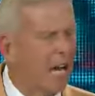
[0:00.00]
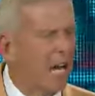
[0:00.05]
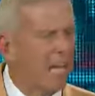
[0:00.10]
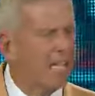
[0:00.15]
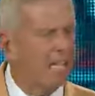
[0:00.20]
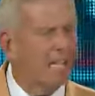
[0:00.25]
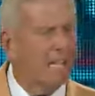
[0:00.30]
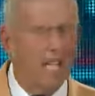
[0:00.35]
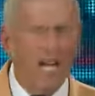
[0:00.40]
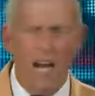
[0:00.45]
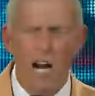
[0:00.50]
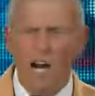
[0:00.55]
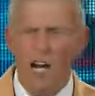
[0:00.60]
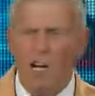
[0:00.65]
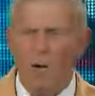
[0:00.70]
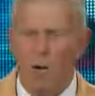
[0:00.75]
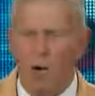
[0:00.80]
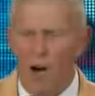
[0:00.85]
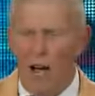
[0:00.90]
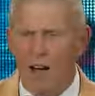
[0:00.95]
onto the
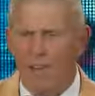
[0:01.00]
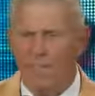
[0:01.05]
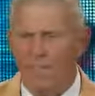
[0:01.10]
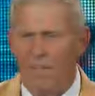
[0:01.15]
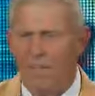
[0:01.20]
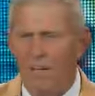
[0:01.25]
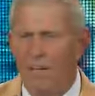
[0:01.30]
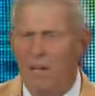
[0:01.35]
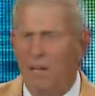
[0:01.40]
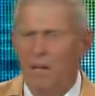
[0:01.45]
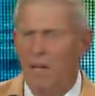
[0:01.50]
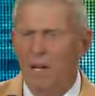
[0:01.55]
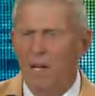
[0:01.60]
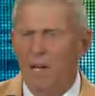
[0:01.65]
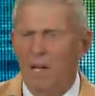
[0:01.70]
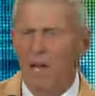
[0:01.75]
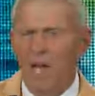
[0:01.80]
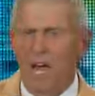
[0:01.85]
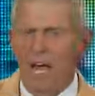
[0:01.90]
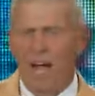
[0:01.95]
aircraft
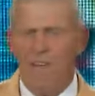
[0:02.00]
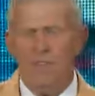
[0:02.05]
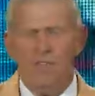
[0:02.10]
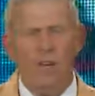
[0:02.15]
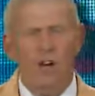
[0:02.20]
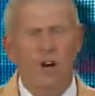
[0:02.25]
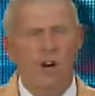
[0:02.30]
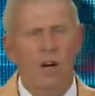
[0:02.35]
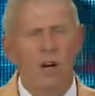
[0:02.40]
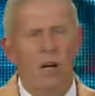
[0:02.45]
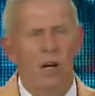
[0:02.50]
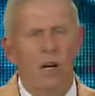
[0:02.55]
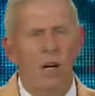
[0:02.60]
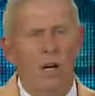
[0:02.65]
after